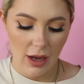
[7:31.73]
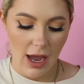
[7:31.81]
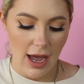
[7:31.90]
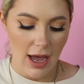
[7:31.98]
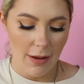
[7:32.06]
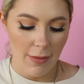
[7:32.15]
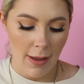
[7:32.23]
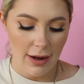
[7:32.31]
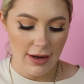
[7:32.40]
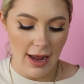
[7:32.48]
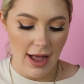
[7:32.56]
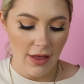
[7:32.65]

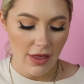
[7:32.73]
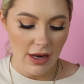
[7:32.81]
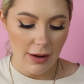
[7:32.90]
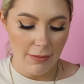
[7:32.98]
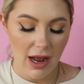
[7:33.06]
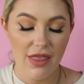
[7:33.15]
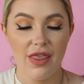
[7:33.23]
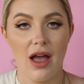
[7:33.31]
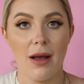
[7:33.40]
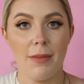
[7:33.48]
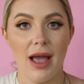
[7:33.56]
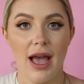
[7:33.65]
Now that my
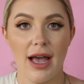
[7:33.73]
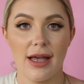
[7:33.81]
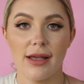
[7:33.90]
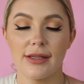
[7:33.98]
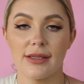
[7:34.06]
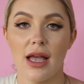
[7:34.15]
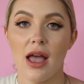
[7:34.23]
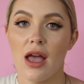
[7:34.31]
thumb has